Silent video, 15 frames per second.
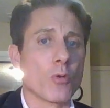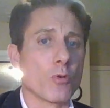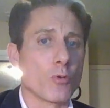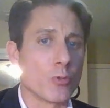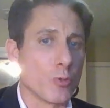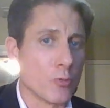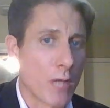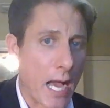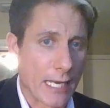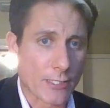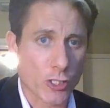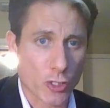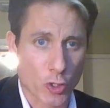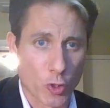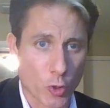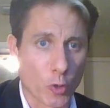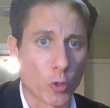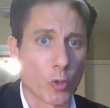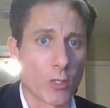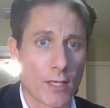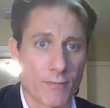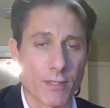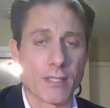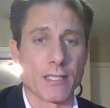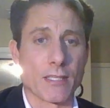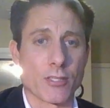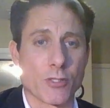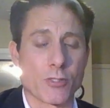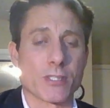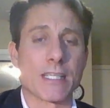Do not just Google everything
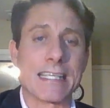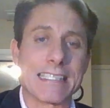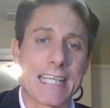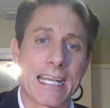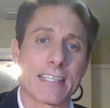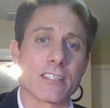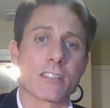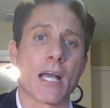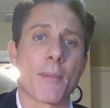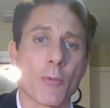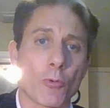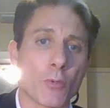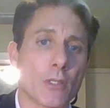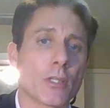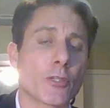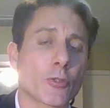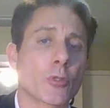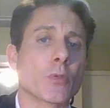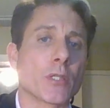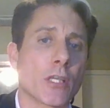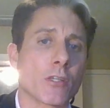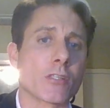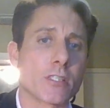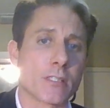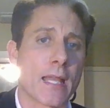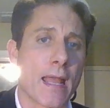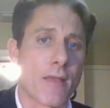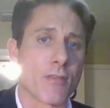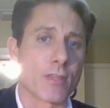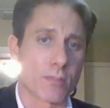that you see. Take the time to really truly
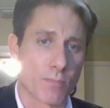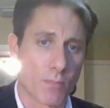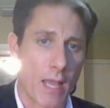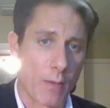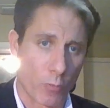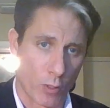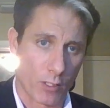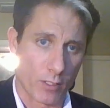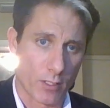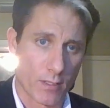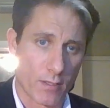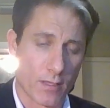understand this network.